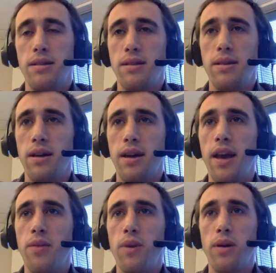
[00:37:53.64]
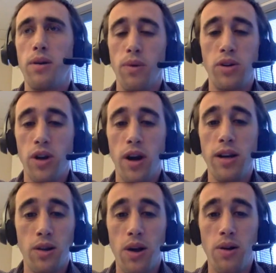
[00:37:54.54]
again, we're trying
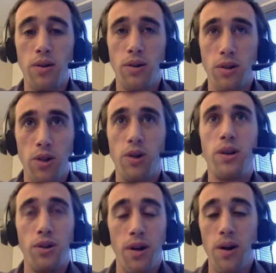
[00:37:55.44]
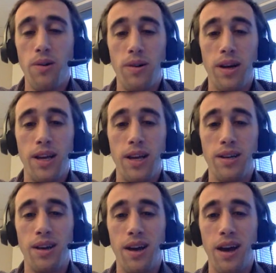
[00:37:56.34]
to learn and grow
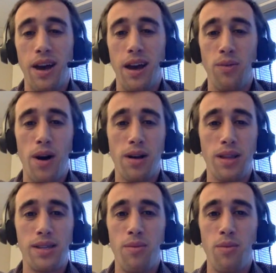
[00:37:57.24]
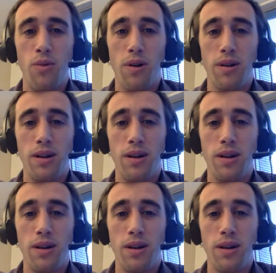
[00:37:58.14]
and walk this out more